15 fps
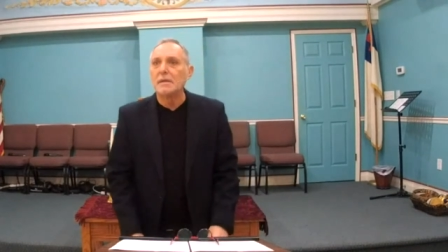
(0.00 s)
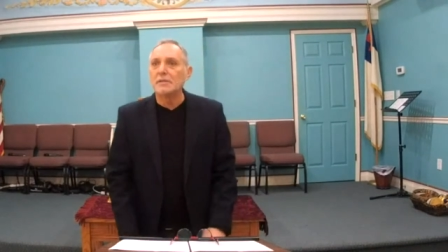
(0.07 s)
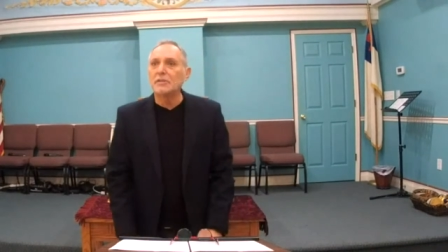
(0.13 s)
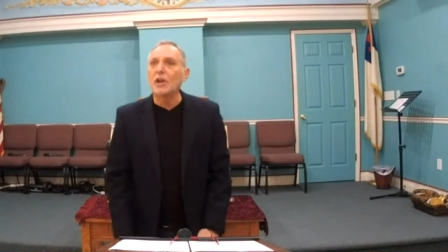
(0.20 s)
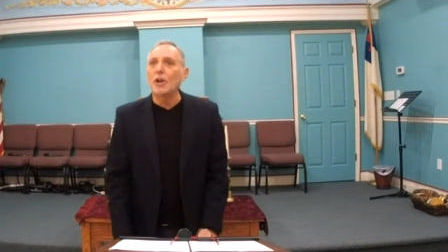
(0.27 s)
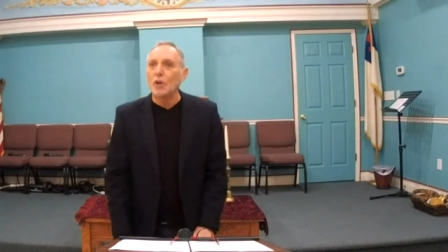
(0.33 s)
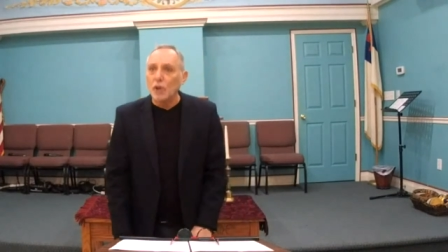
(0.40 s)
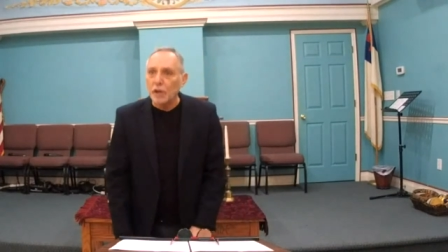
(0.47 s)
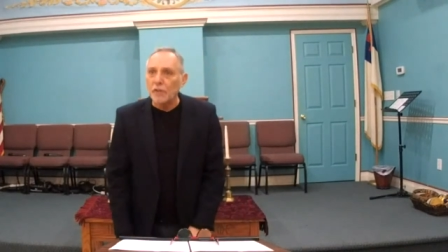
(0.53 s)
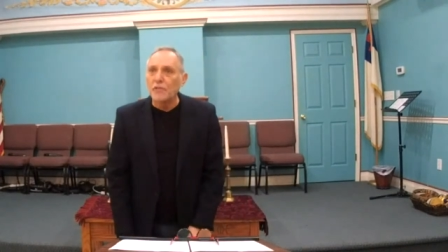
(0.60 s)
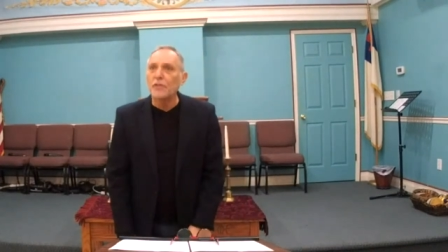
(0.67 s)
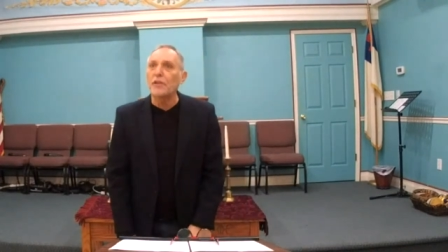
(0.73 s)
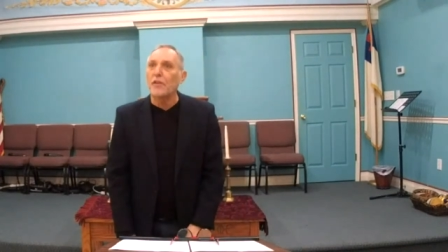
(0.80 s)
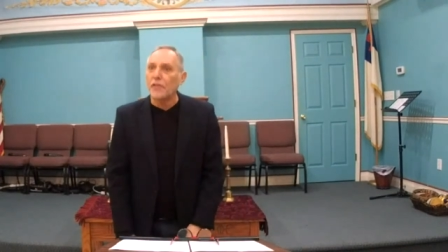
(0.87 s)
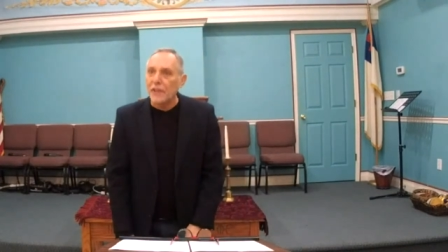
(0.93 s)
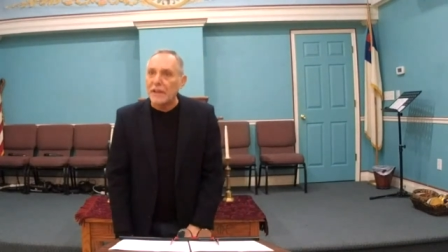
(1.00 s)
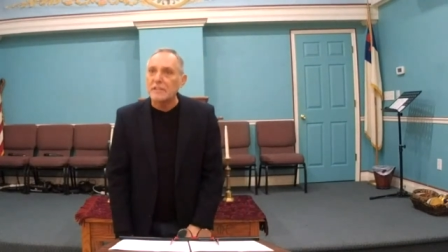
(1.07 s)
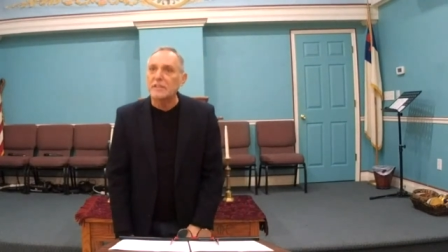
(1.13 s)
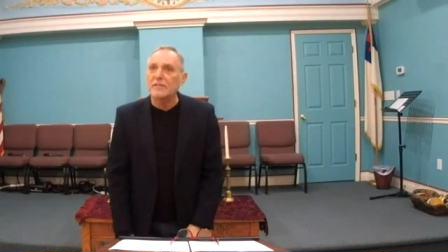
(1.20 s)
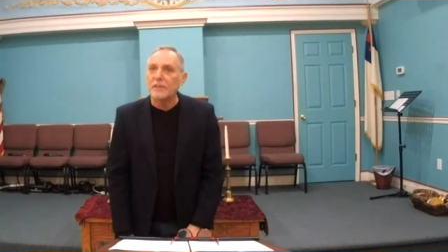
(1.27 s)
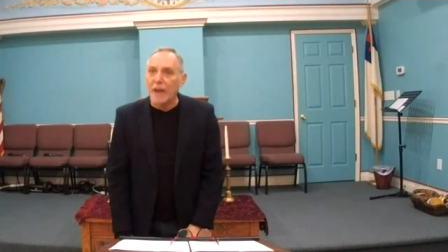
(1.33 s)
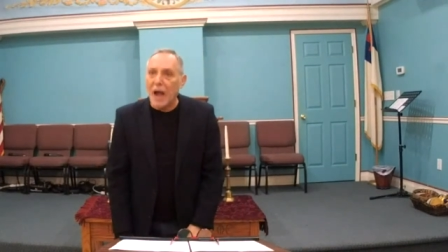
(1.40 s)
Start looking for the
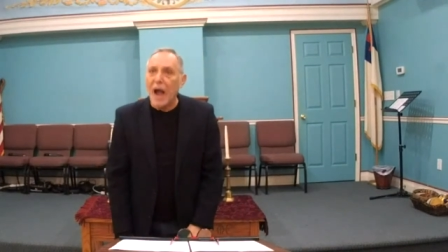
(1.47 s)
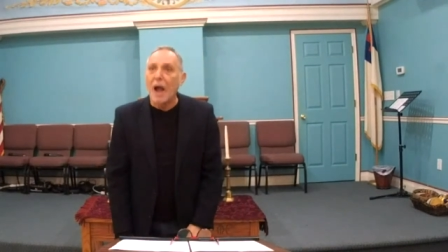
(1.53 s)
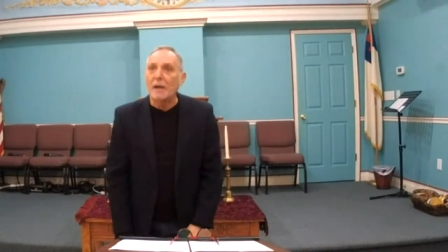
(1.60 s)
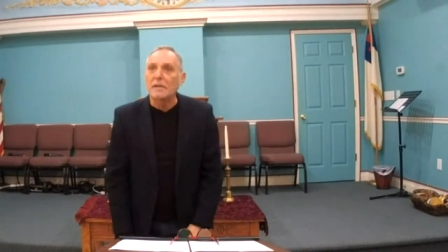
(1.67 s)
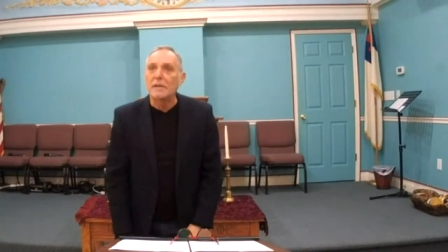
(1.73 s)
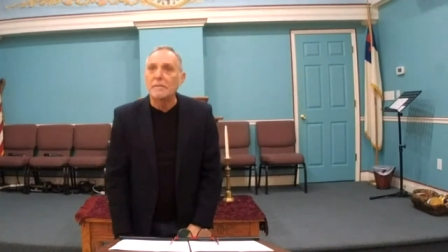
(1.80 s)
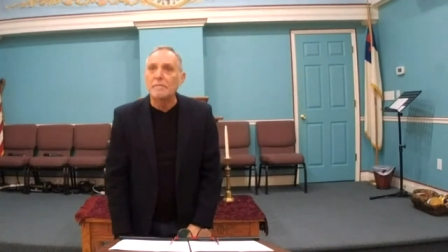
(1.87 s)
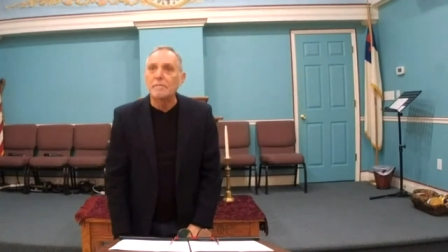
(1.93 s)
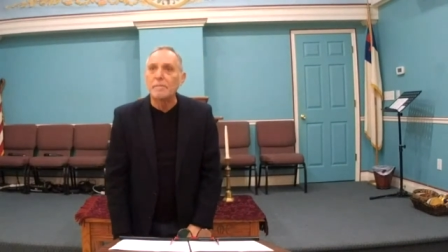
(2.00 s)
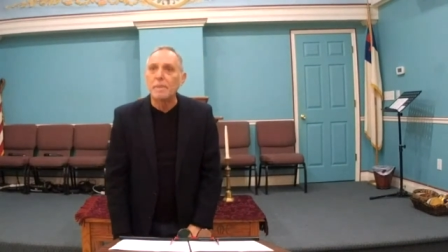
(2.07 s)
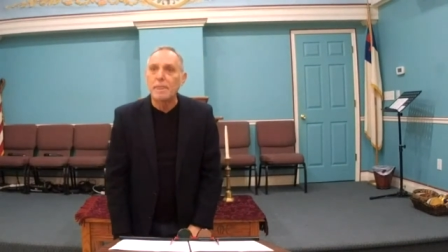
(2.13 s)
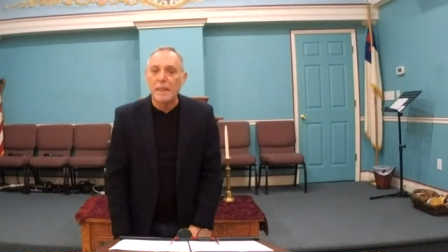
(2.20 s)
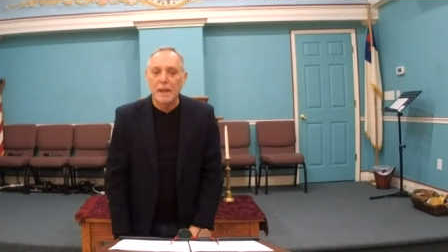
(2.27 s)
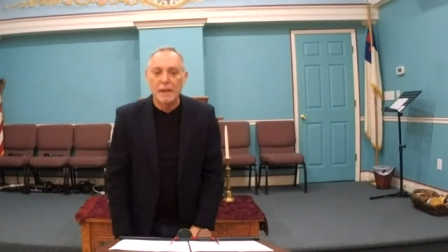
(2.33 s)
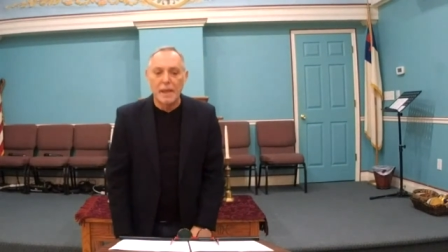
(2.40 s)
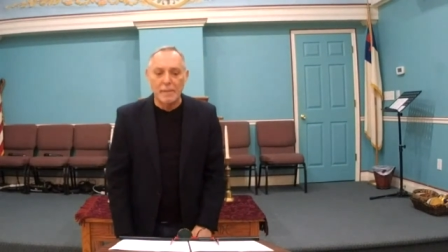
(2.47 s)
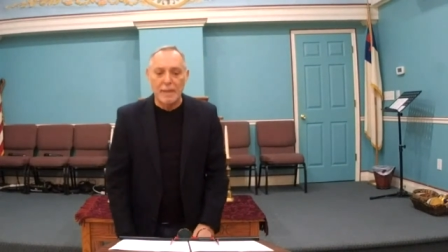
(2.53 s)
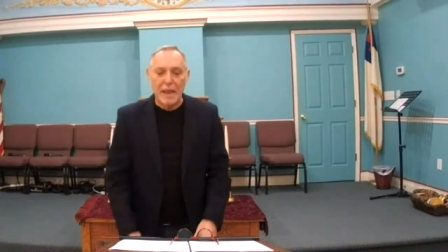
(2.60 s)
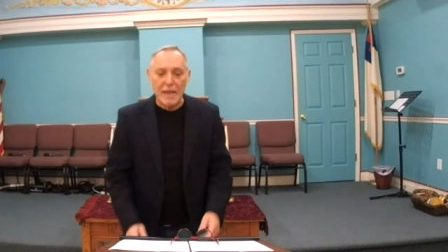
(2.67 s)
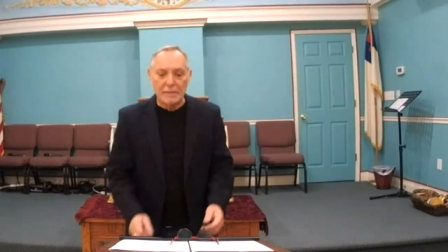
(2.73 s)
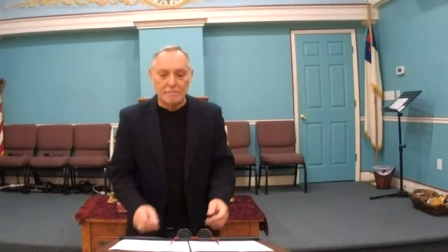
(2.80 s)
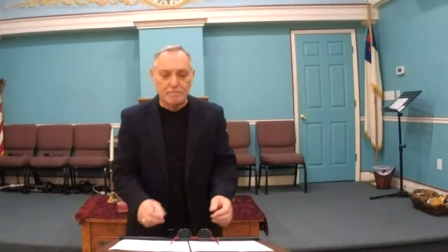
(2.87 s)
things of God.
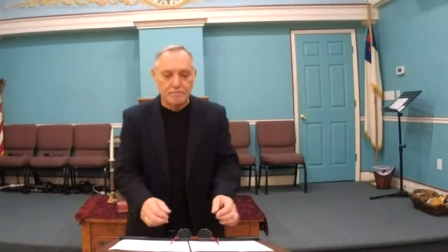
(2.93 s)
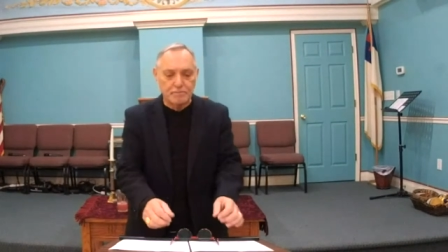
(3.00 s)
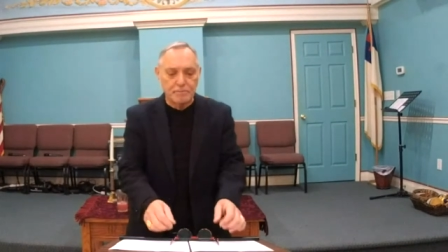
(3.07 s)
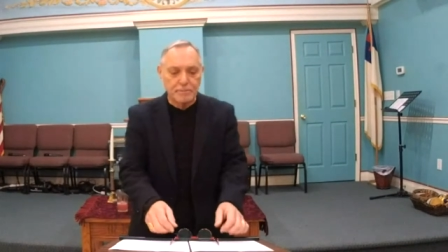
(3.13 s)
Amen.